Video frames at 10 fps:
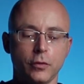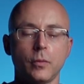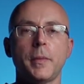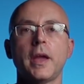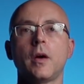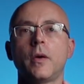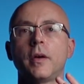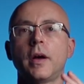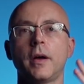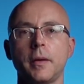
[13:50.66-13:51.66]
to make
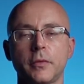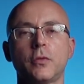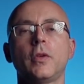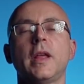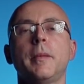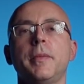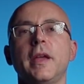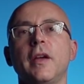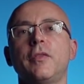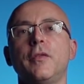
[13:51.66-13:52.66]
our Sony
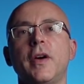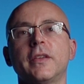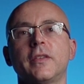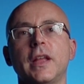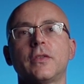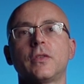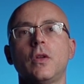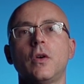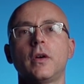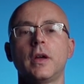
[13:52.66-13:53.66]
NPF devices last
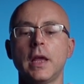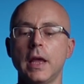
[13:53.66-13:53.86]
longer,